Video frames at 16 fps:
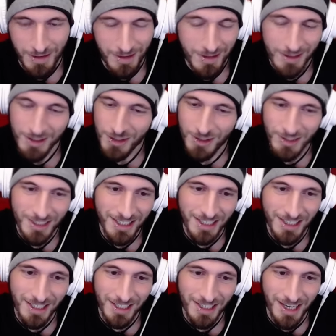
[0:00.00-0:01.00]
Couldn't have
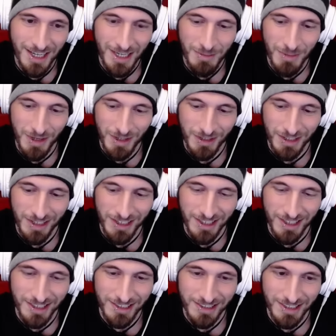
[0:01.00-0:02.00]
gone any better,
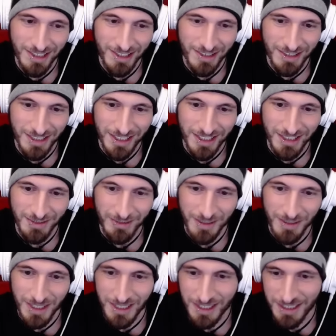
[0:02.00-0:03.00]
guys. Alright,
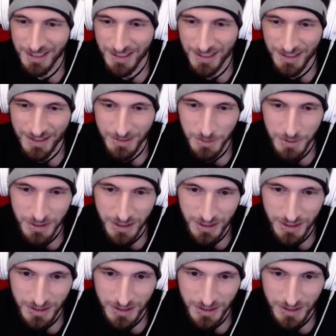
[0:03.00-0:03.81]
well, this is. We'll just.